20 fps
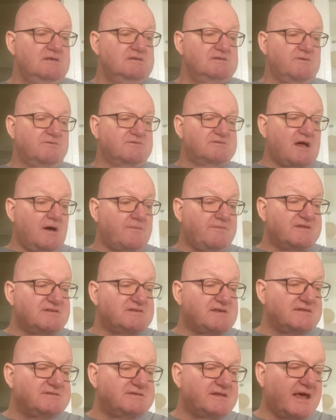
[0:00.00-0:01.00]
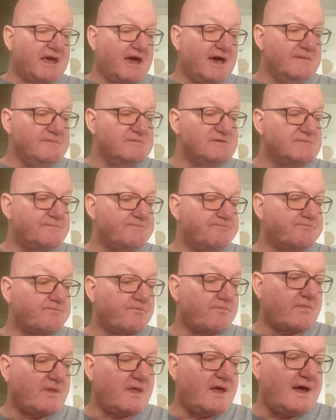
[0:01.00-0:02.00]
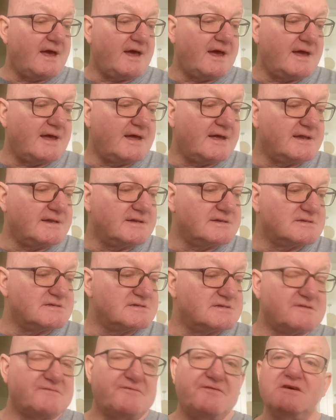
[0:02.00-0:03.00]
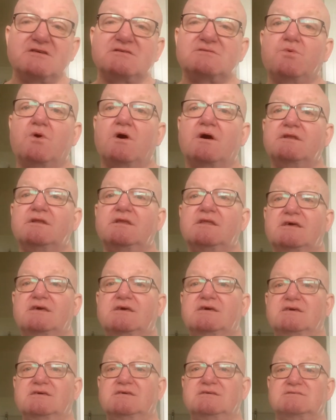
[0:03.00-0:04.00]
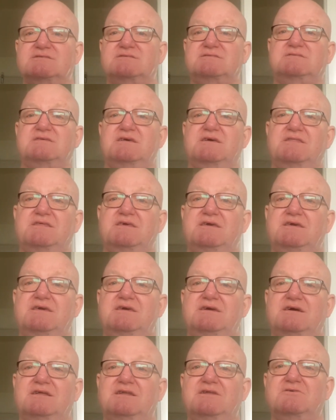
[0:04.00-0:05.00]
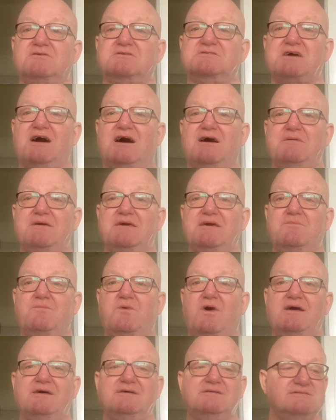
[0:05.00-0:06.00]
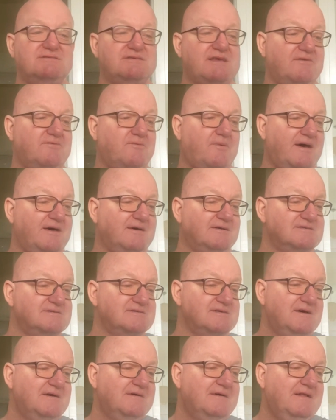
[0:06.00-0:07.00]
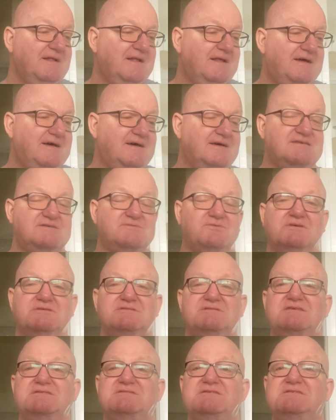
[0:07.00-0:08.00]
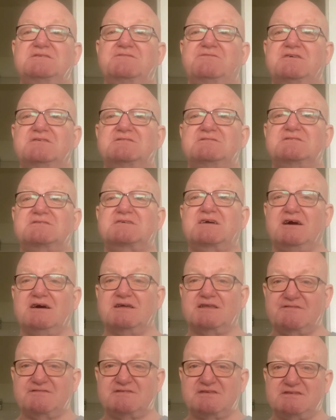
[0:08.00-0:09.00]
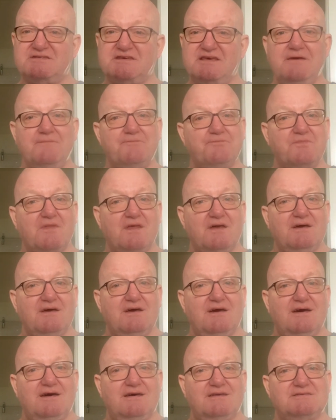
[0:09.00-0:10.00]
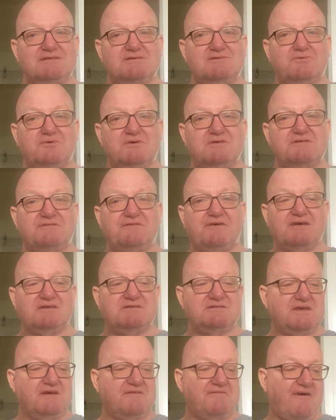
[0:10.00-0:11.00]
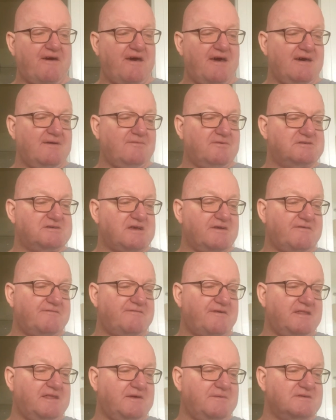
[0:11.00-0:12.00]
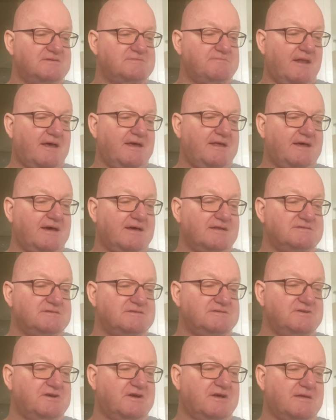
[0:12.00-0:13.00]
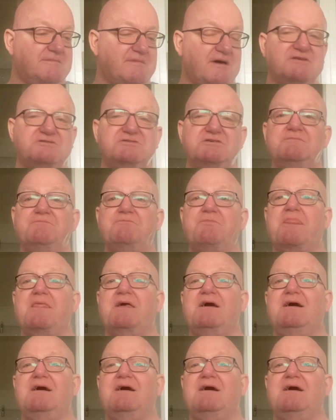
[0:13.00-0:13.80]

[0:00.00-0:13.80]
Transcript: So we'll start with the Saturday games, and the first one is the local derby in Wales, South Wales, Swansea City versus Cardiff City. This is always a feisty affair, whichever venue it's played at, as you can imagine.